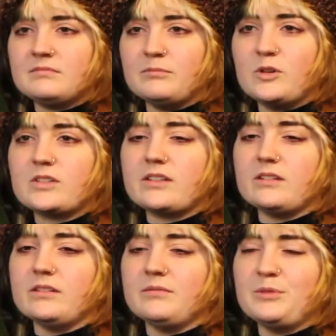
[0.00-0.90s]
Most of
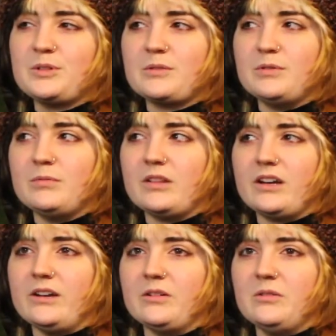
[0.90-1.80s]
the people that
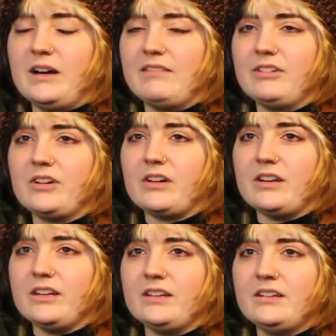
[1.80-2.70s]
I know who haven't
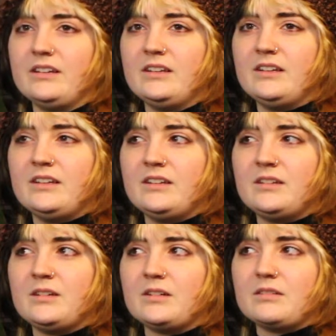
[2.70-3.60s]
gotten it
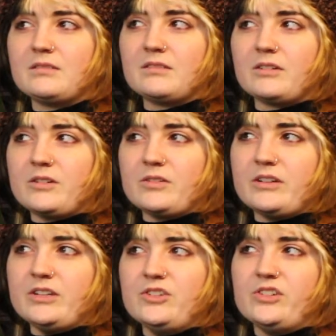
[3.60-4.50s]
are
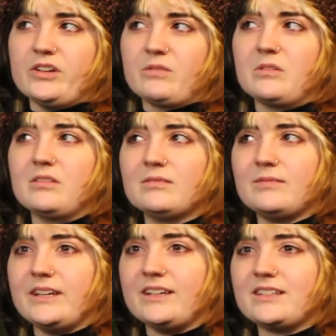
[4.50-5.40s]
in general
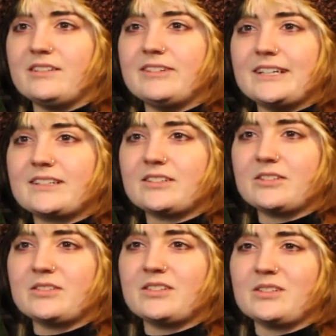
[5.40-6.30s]

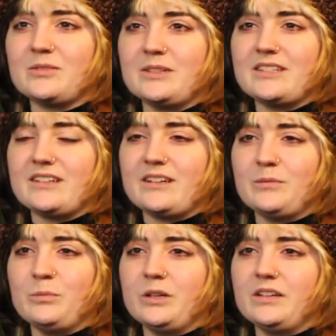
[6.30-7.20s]
anti-vaxxers, so it's not a
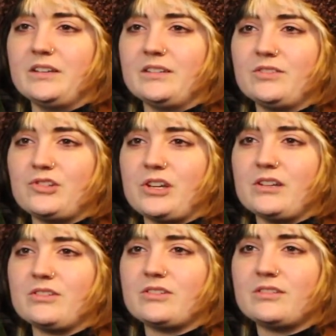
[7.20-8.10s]
big
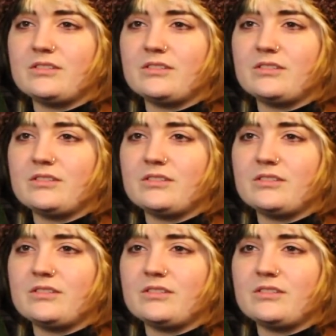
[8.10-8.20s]
change.